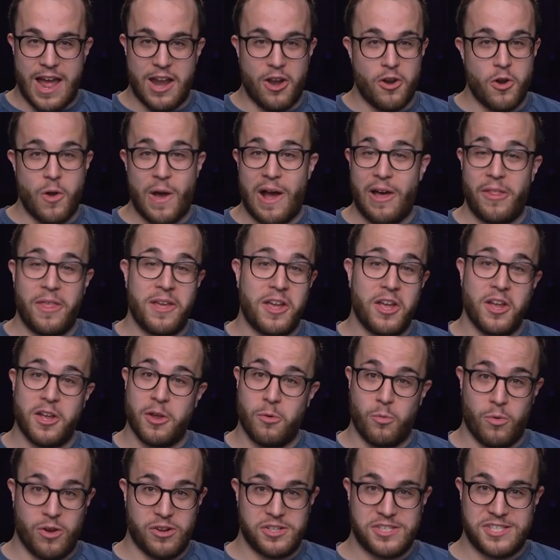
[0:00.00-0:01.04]
I don't know how they could
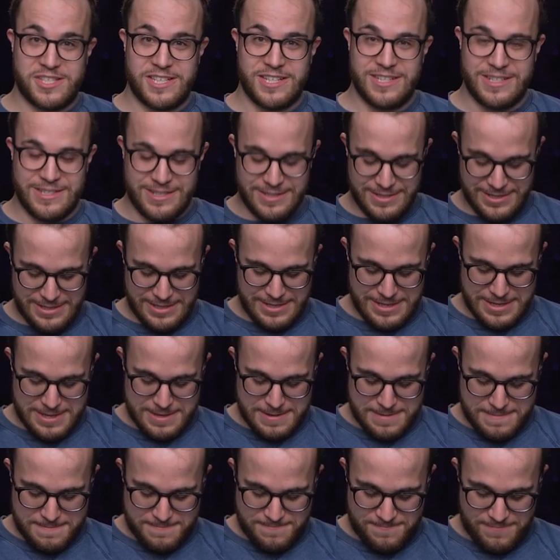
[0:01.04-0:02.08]
get worse.
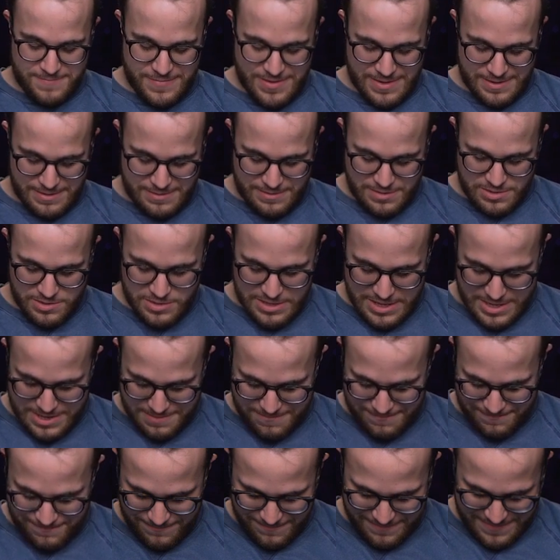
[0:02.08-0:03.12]
Okay,
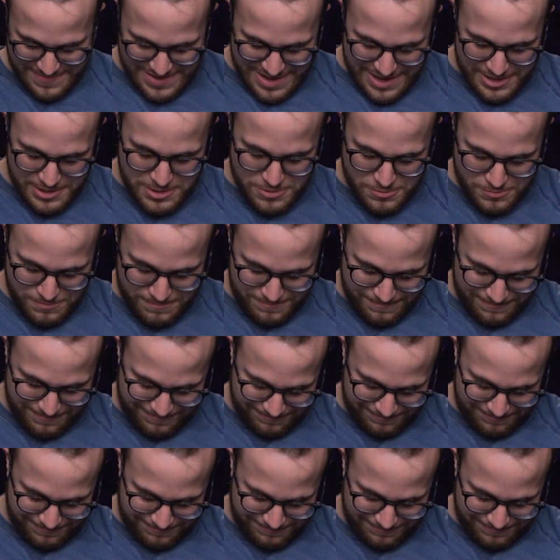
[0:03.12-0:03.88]
how do you,